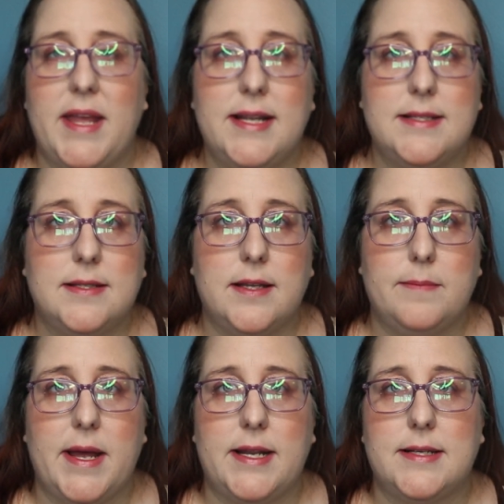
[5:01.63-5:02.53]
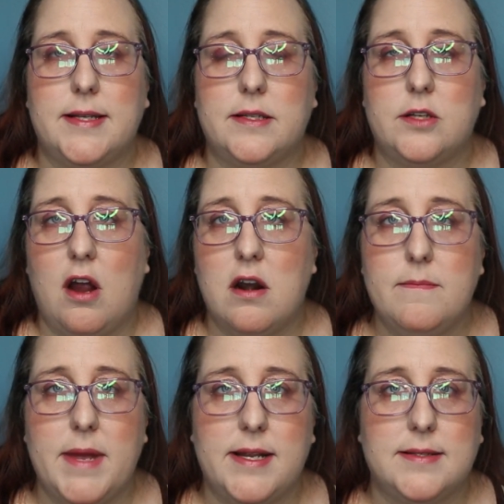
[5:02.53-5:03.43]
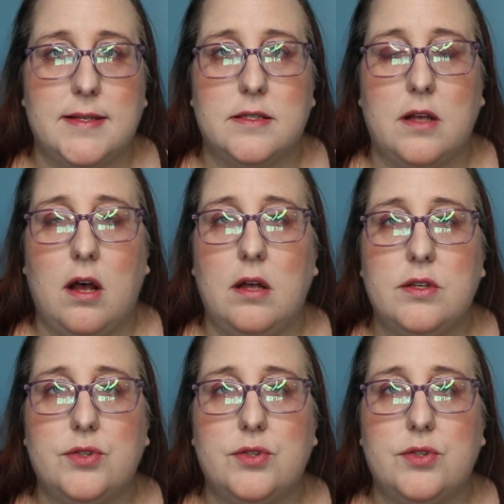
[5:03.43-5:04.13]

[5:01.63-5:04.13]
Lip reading: Insulin medicines, heart medicines, all